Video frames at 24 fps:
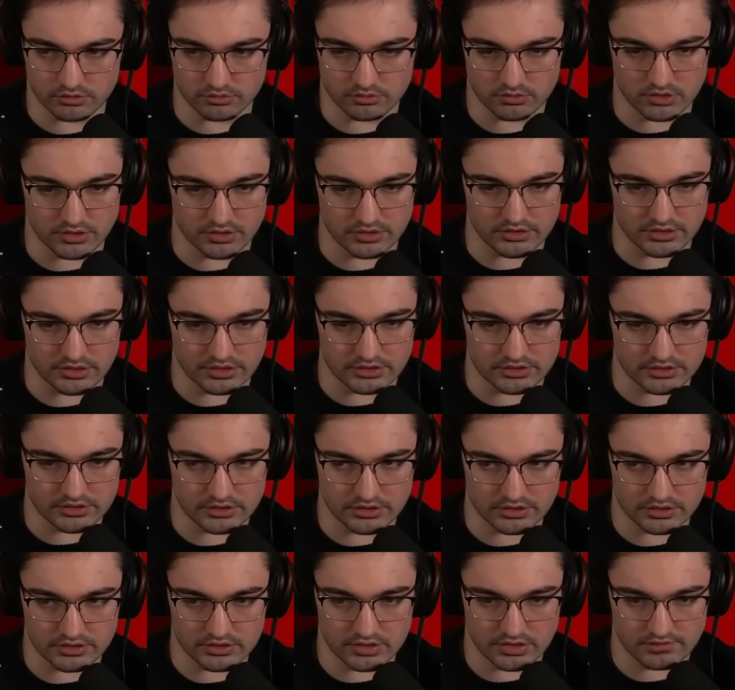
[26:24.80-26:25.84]
We're on day
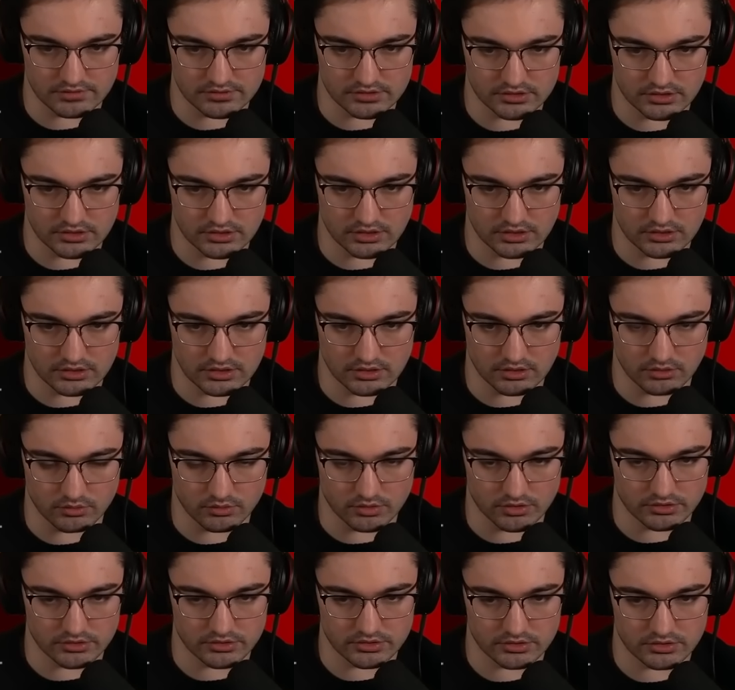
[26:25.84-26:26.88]
6. Haven't seen that thing
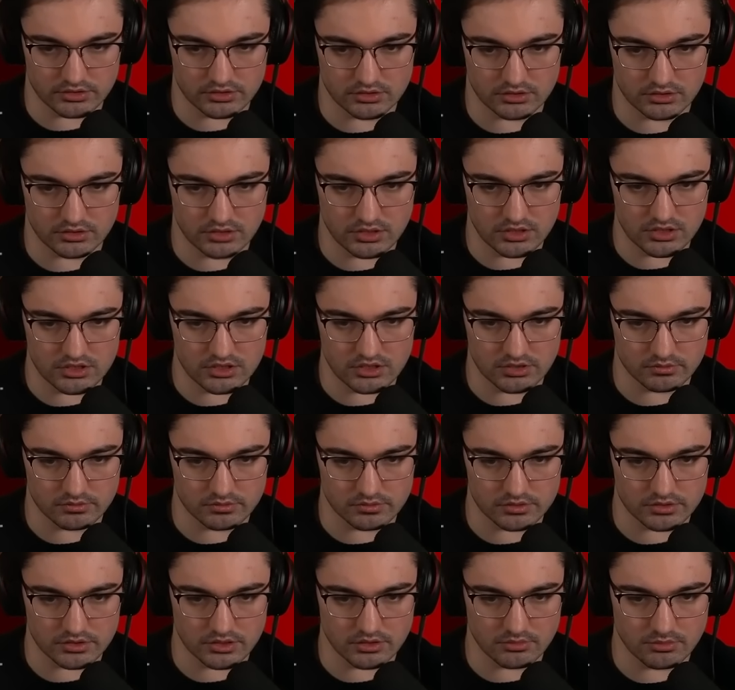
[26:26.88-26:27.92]
once. Any gems for
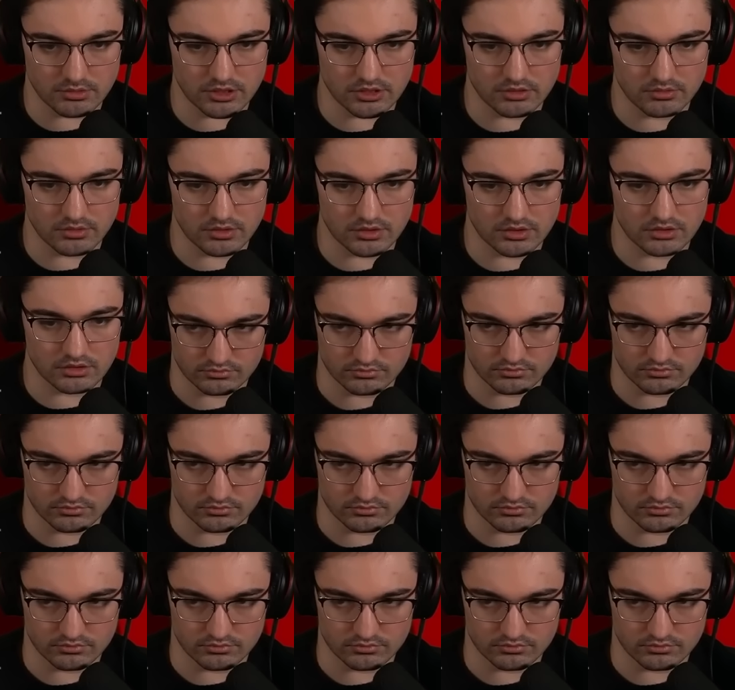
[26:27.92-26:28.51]
sale, by the way?